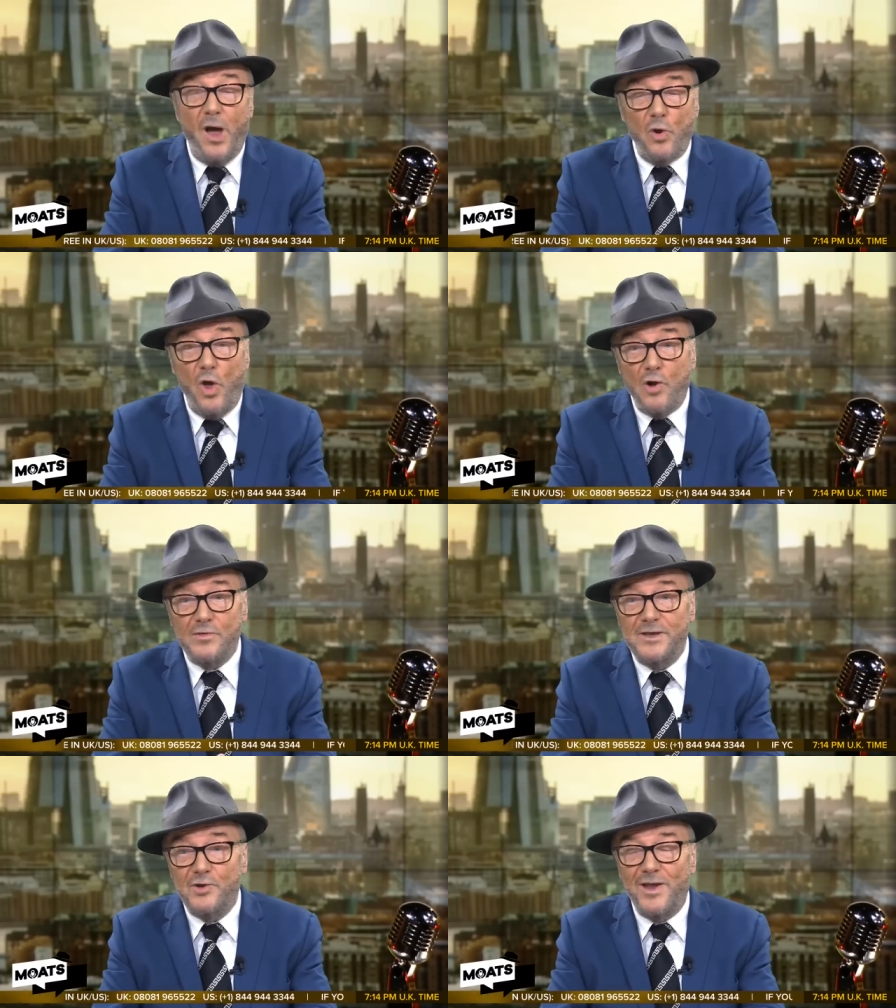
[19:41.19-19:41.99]
How
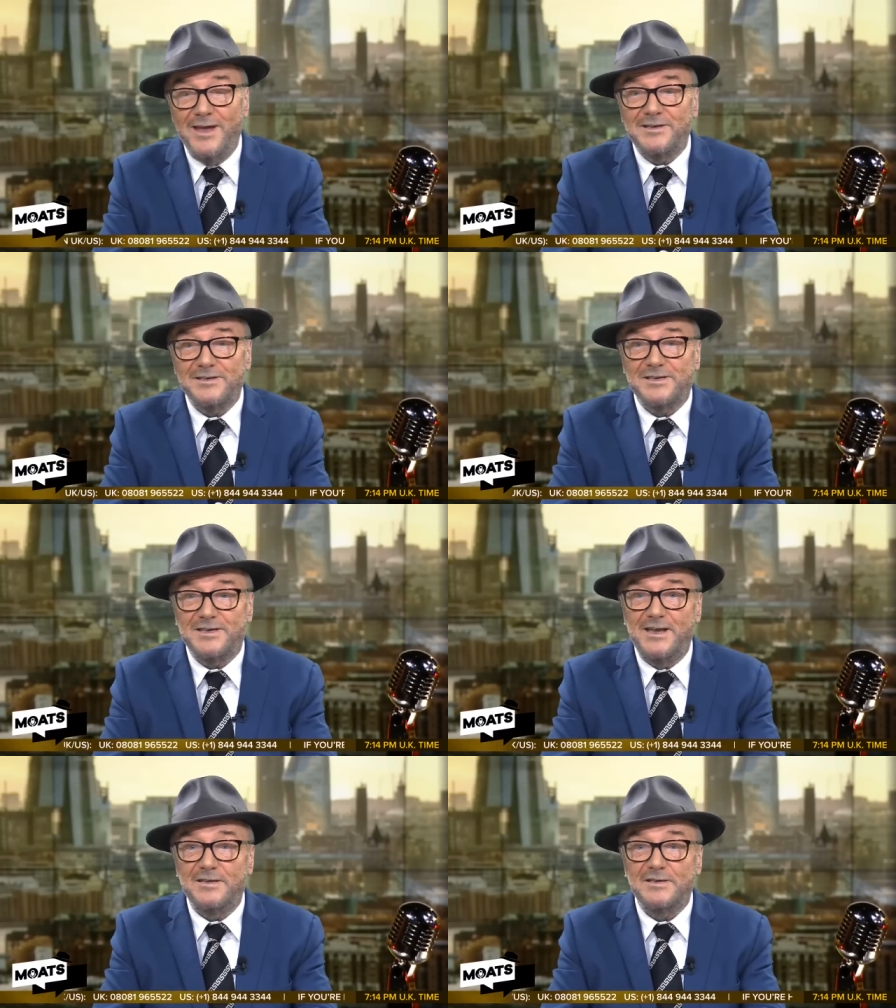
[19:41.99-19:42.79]
long the United
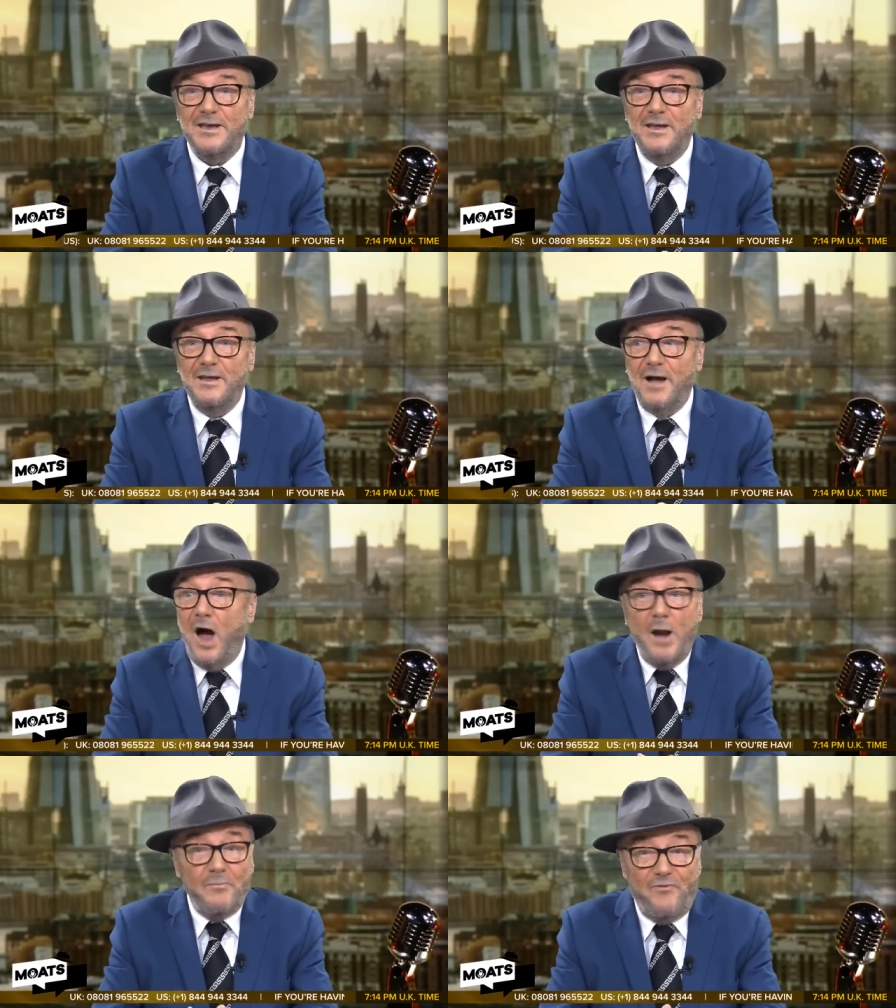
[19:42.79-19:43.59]
States
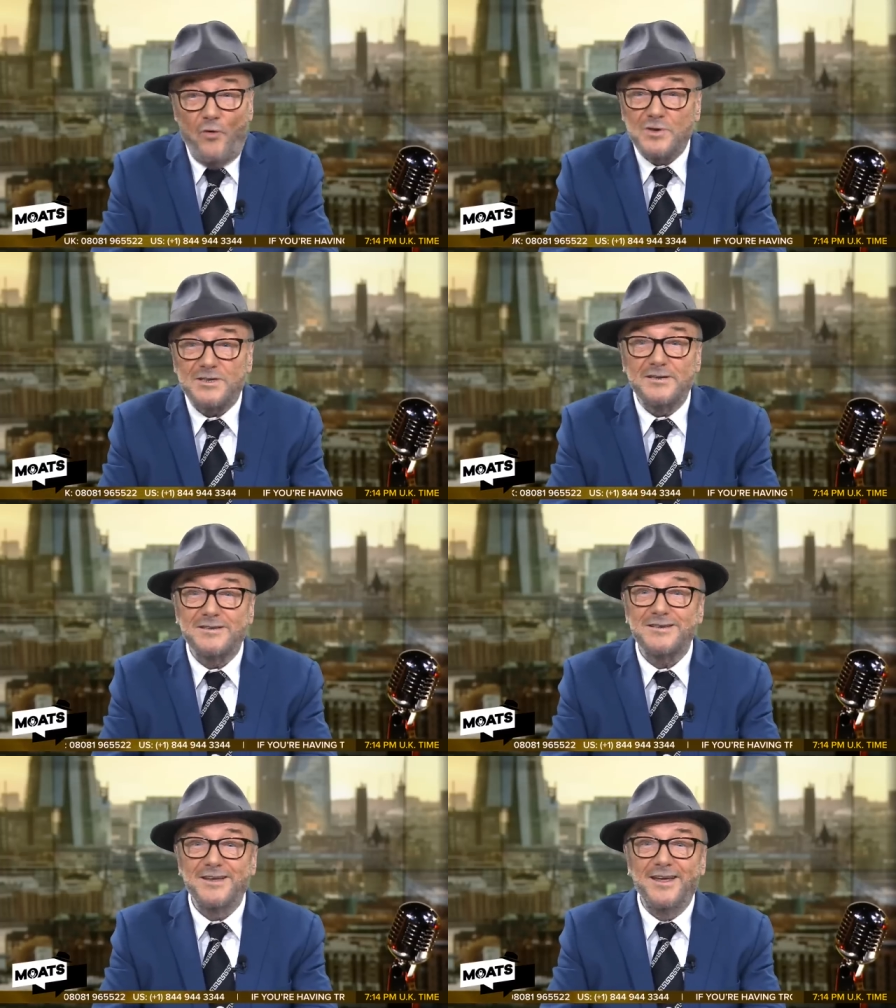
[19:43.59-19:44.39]
armed
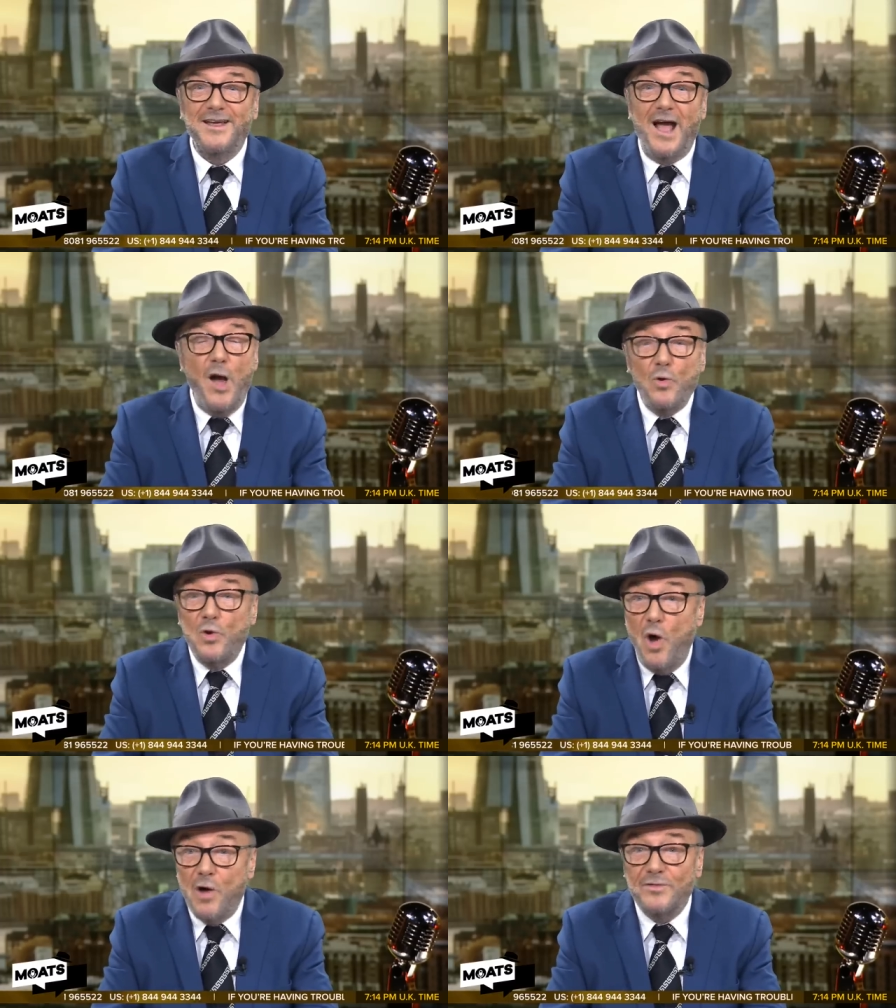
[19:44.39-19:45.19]
forces, how
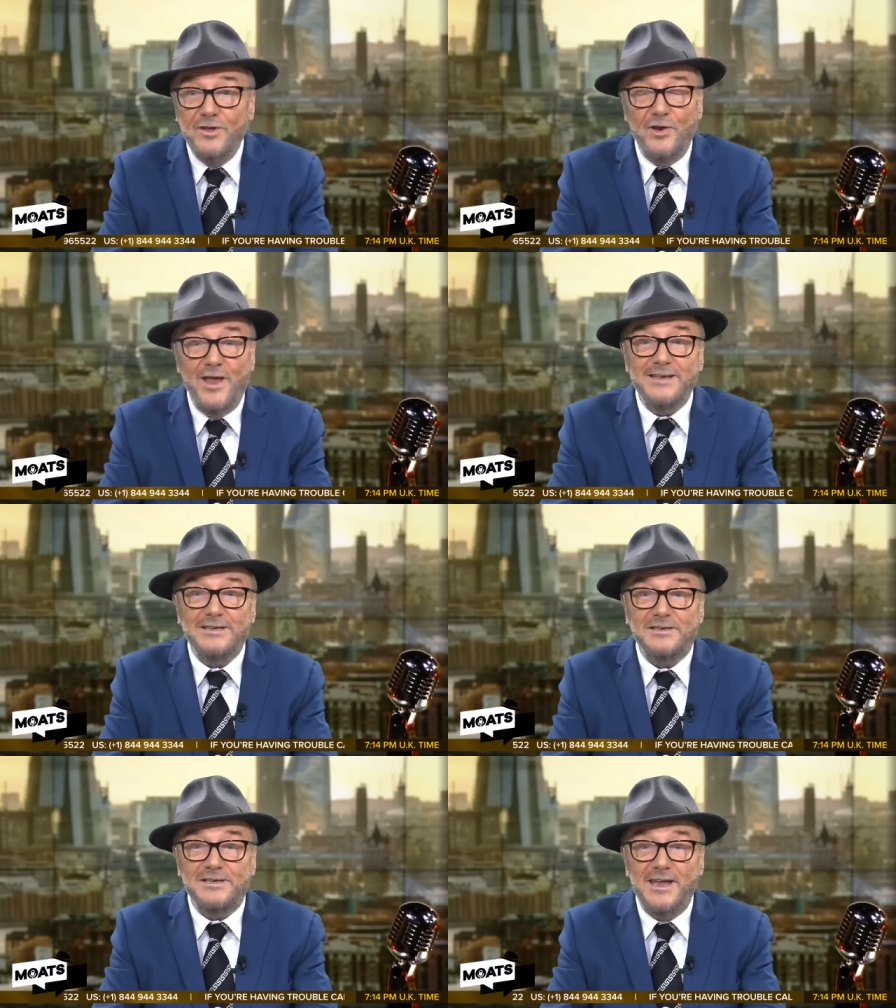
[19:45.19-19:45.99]
long the
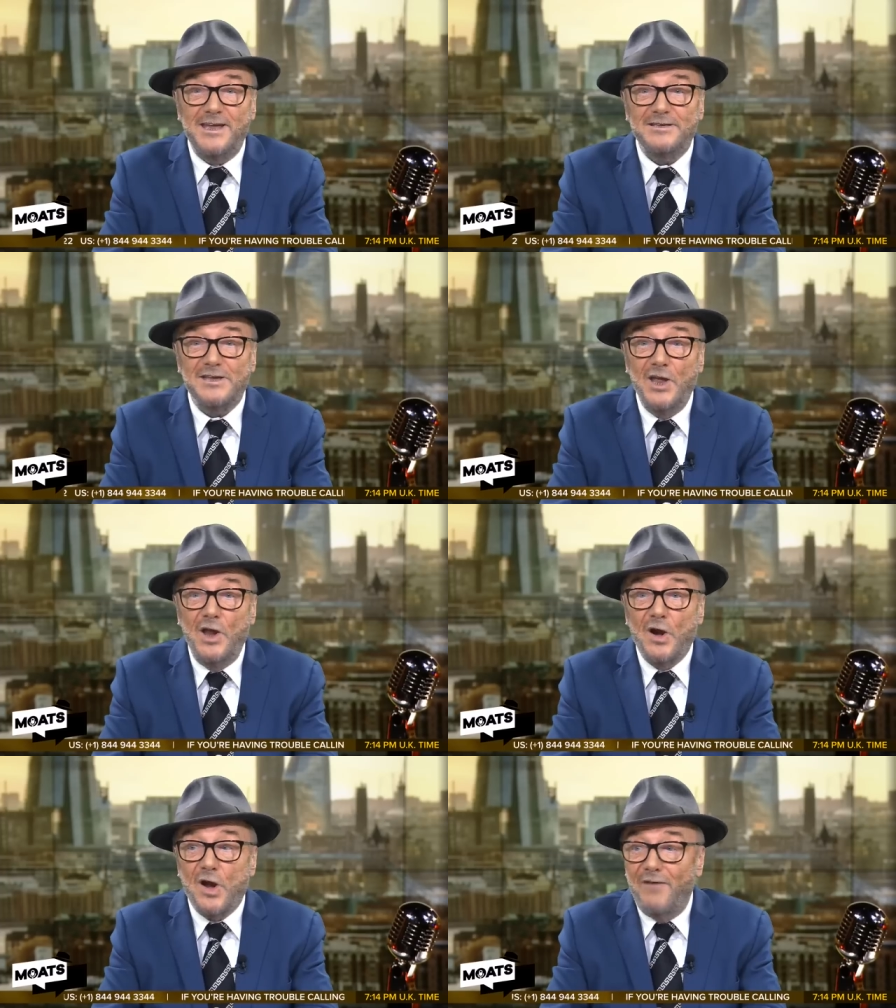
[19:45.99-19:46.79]
United States
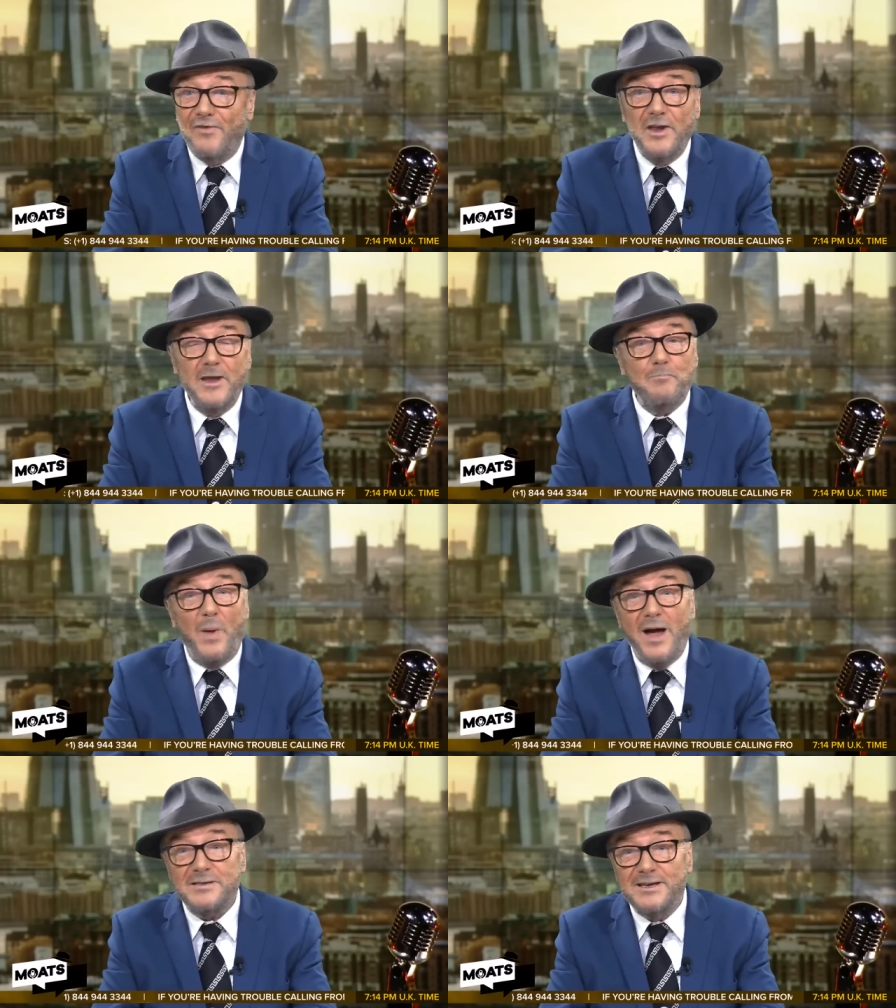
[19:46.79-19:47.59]
governing
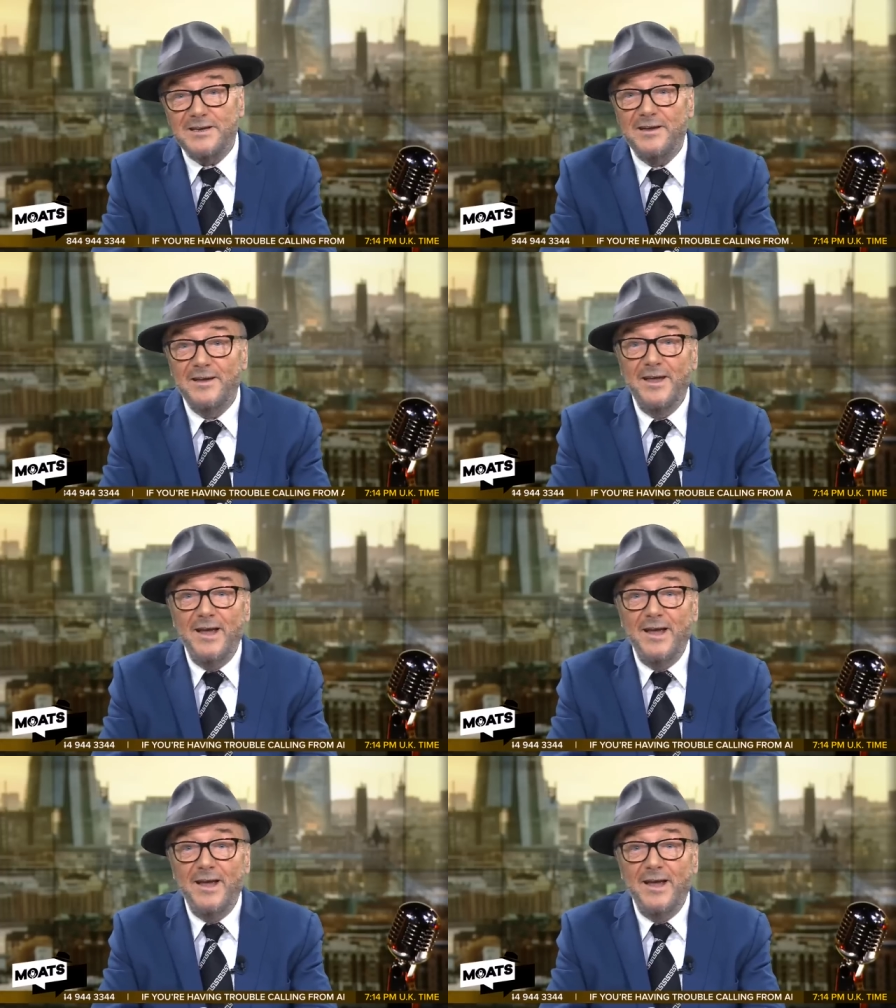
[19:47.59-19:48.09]
party,